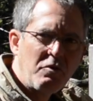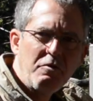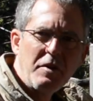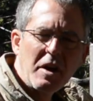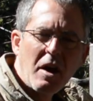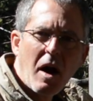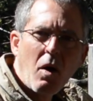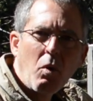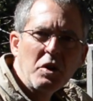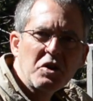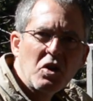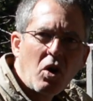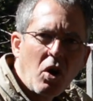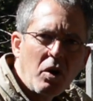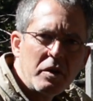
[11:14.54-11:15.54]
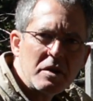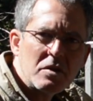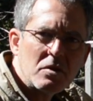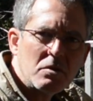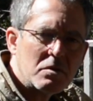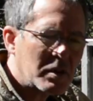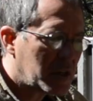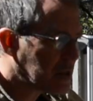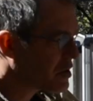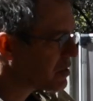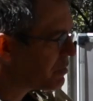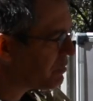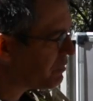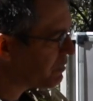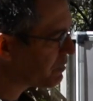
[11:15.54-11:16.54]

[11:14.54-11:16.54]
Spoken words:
have to figure out what to call these two things.